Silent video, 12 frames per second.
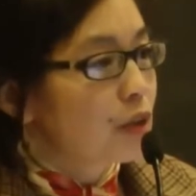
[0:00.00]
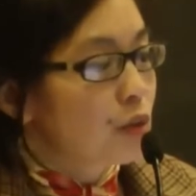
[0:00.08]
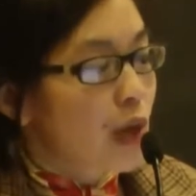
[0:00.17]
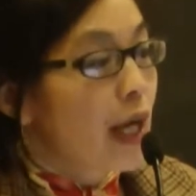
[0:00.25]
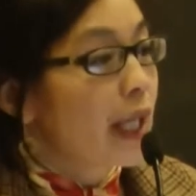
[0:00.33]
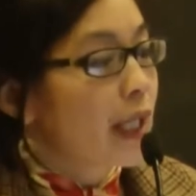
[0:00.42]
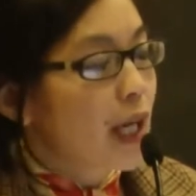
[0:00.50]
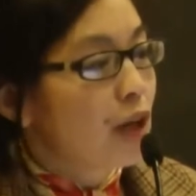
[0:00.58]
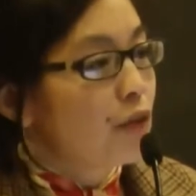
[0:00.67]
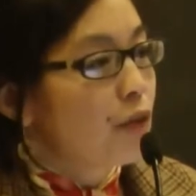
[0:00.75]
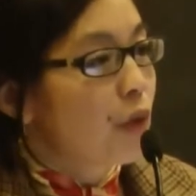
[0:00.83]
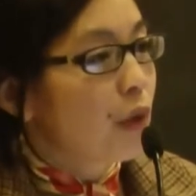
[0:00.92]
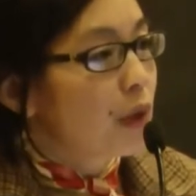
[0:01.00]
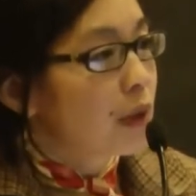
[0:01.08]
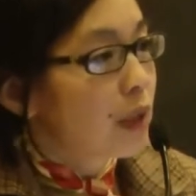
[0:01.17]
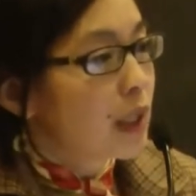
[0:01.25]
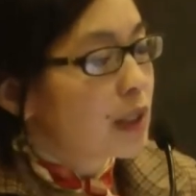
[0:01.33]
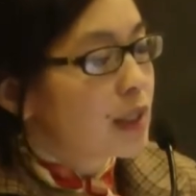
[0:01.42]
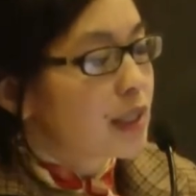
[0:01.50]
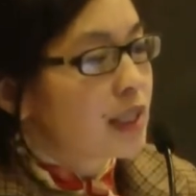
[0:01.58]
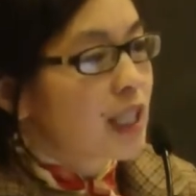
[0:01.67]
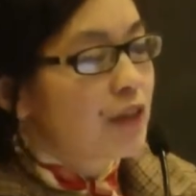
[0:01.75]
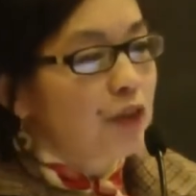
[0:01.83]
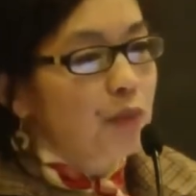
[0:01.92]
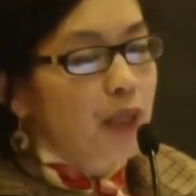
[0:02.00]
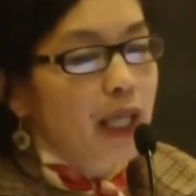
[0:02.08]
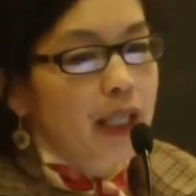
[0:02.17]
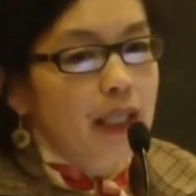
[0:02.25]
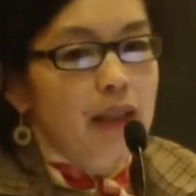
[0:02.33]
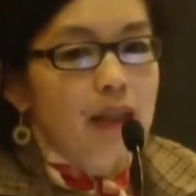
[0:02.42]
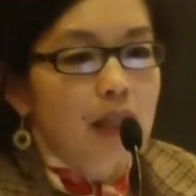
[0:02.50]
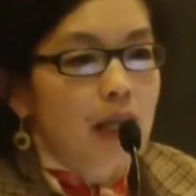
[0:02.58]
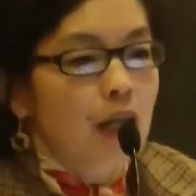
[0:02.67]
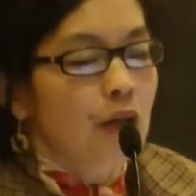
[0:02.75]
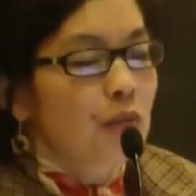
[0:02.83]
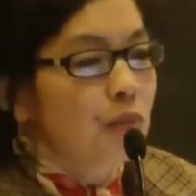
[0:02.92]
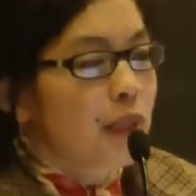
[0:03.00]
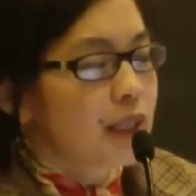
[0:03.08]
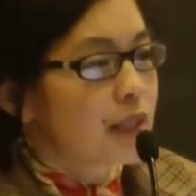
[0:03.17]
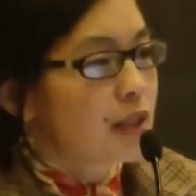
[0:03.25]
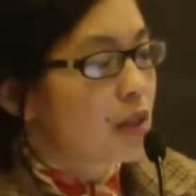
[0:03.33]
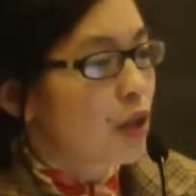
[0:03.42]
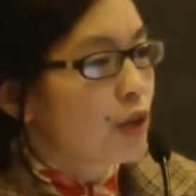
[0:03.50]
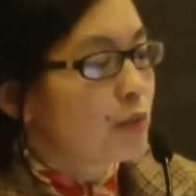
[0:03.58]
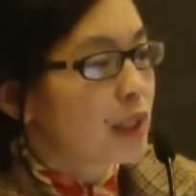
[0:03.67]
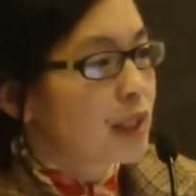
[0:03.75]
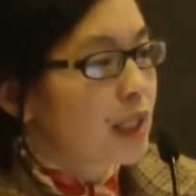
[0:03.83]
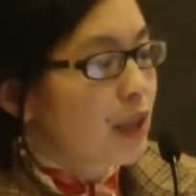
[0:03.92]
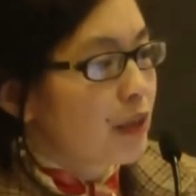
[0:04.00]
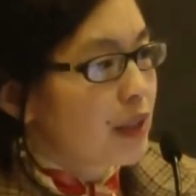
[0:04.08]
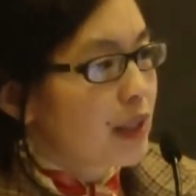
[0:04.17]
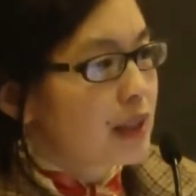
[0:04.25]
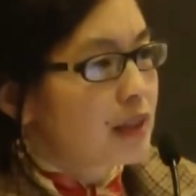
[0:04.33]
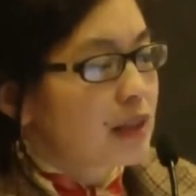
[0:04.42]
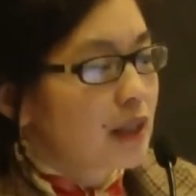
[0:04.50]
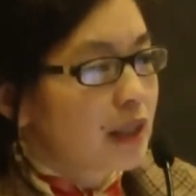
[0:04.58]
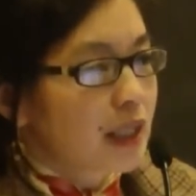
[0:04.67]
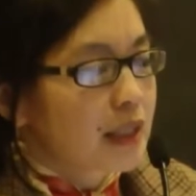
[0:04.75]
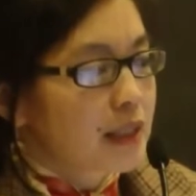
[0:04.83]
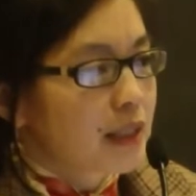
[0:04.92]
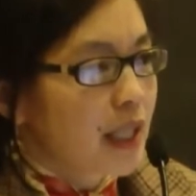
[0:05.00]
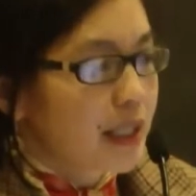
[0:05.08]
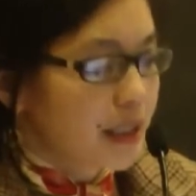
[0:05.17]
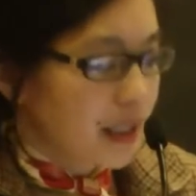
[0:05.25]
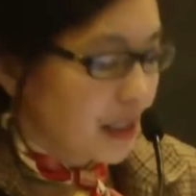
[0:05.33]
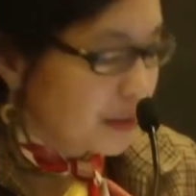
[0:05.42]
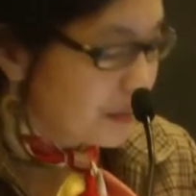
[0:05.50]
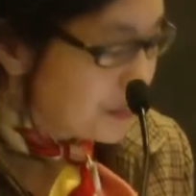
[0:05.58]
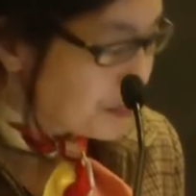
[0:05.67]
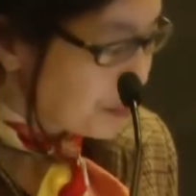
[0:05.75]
crying out for, to save the planet, but it's our military that's against the idea.